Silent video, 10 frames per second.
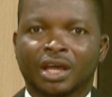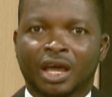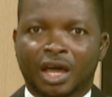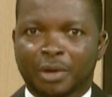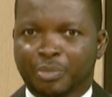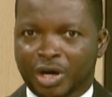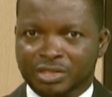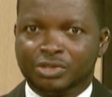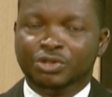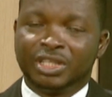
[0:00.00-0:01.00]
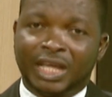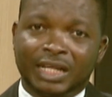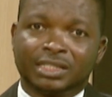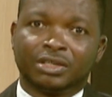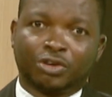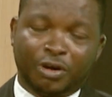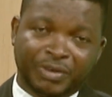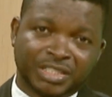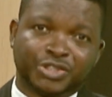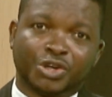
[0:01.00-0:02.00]
But note that
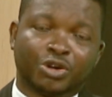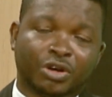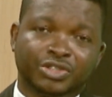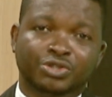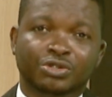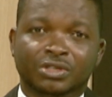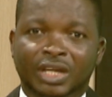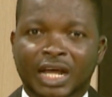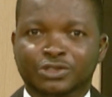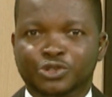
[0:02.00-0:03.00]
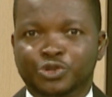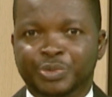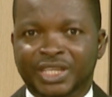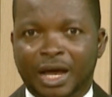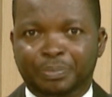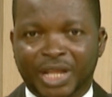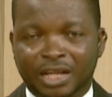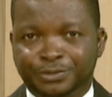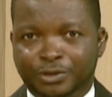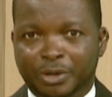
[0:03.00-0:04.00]
conversation continues on our social media
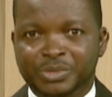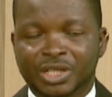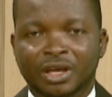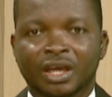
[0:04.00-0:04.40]
platforms.